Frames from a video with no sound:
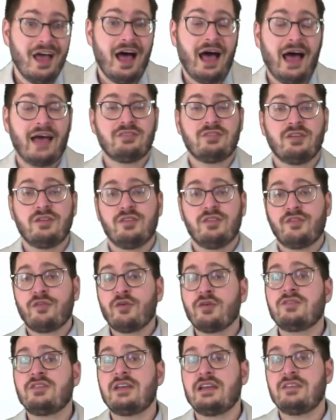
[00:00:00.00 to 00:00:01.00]
So the
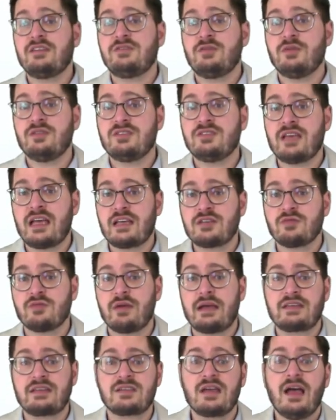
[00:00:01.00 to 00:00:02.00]
first thing is to assess
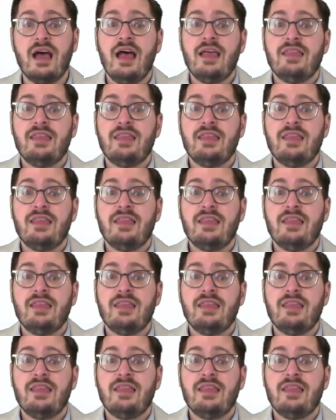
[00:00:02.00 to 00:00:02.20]
risk.